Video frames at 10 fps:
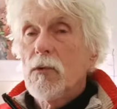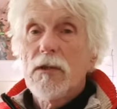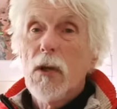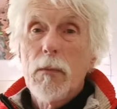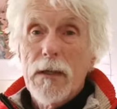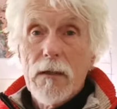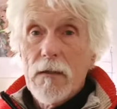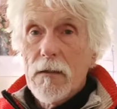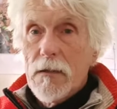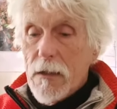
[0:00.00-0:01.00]
was no better
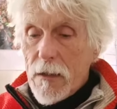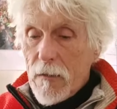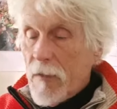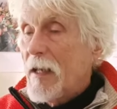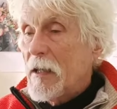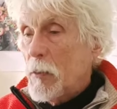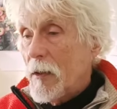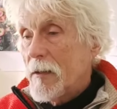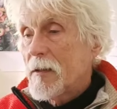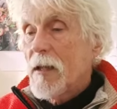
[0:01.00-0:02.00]
than the ZF
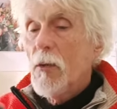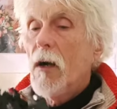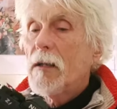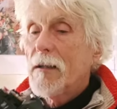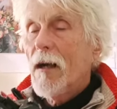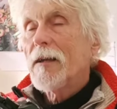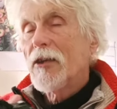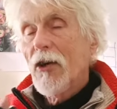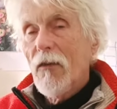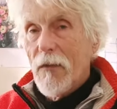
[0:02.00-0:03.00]
anyway. So I
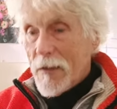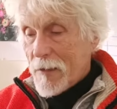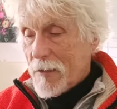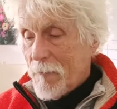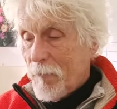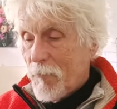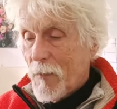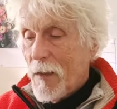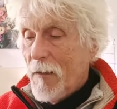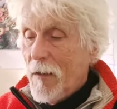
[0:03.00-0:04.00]
got this.
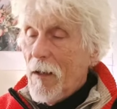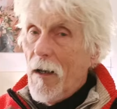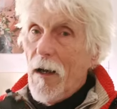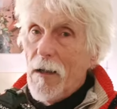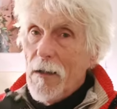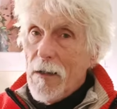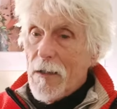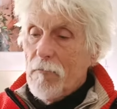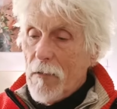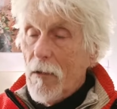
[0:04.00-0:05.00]
I
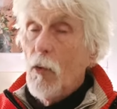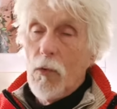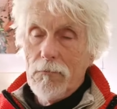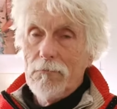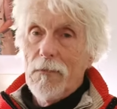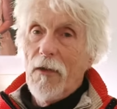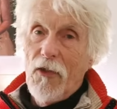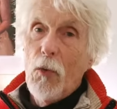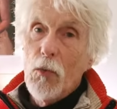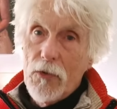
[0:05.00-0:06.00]

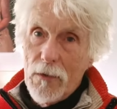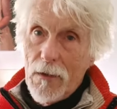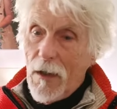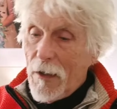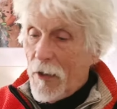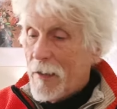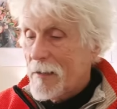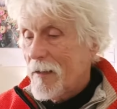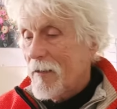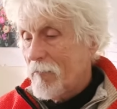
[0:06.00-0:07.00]
thought I
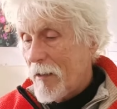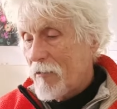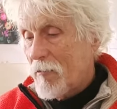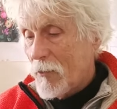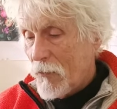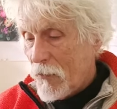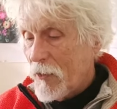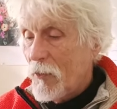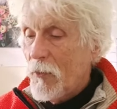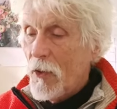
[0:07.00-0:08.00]
liked the retro
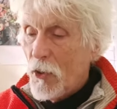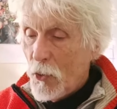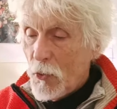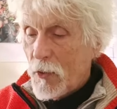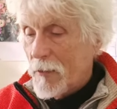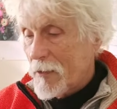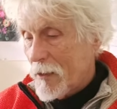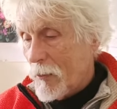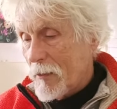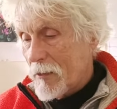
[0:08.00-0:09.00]
feel, the look, and
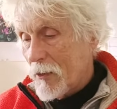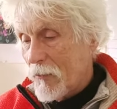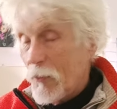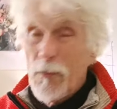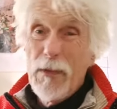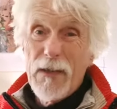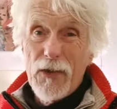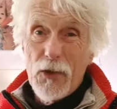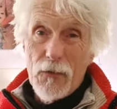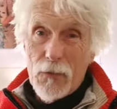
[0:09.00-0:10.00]
so on and so forth. Bit of a
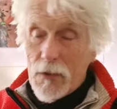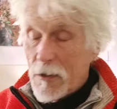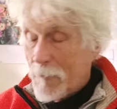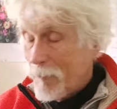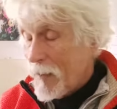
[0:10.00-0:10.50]
novelty.